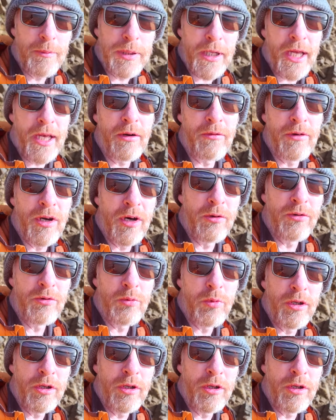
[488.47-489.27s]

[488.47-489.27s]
playing around